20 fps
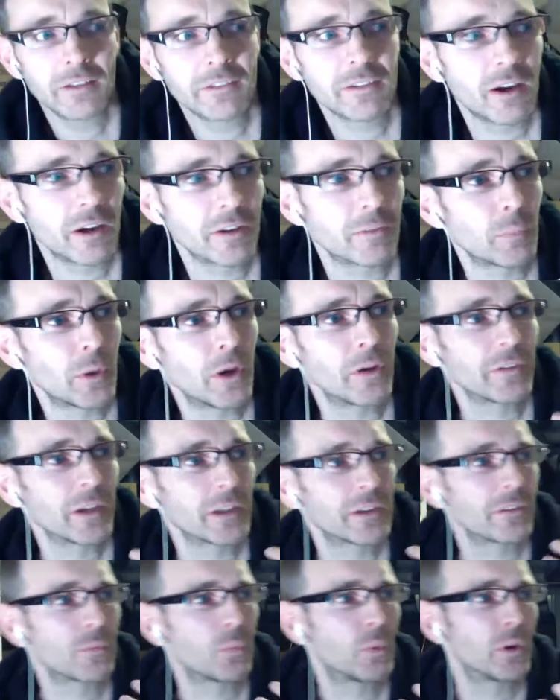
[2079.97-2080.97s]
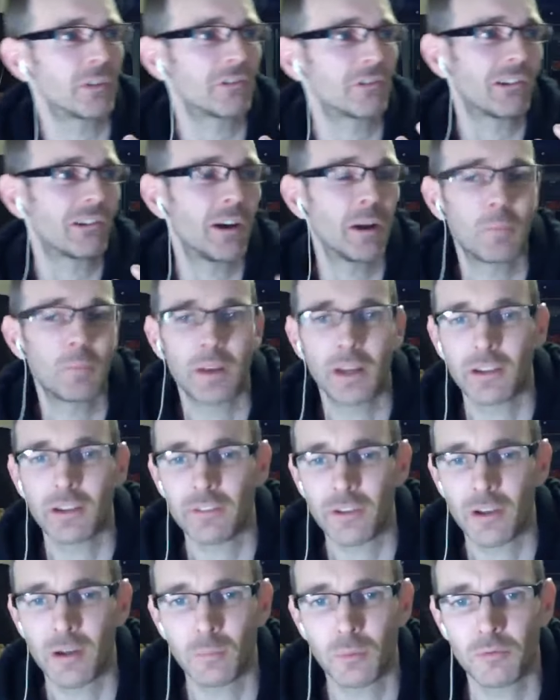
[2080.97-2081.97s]
I suppose I just want to try and be an
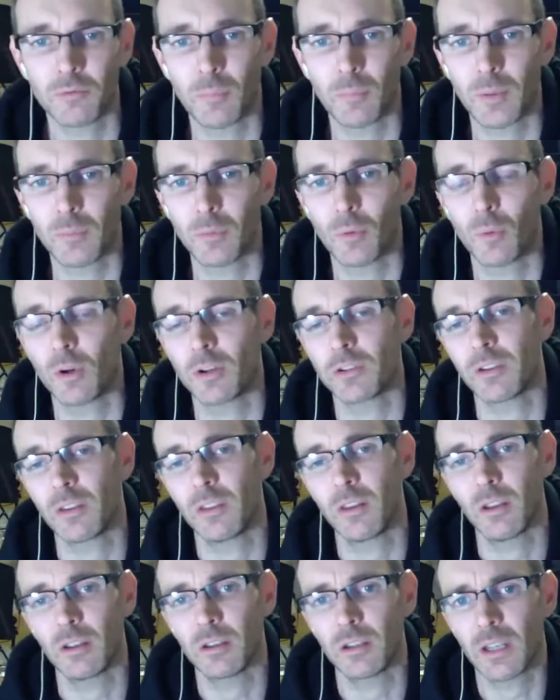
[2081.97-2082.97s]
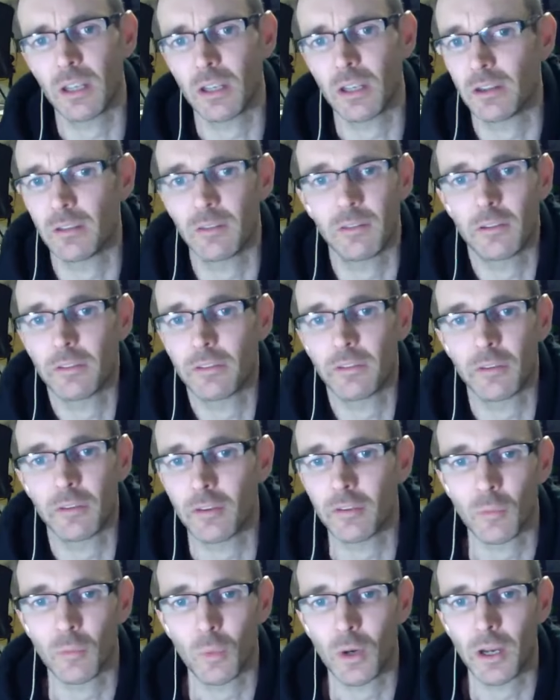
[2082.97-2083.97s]
example for people watching that, yeah, there's a, there's
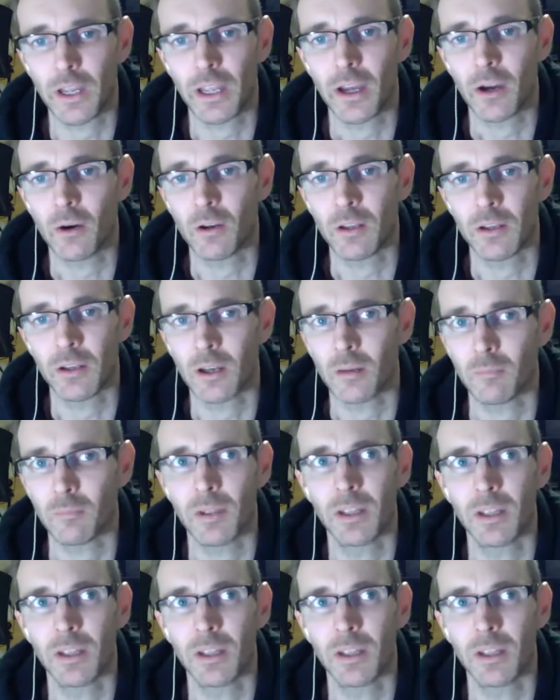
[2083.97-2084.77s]
a way out, and I'm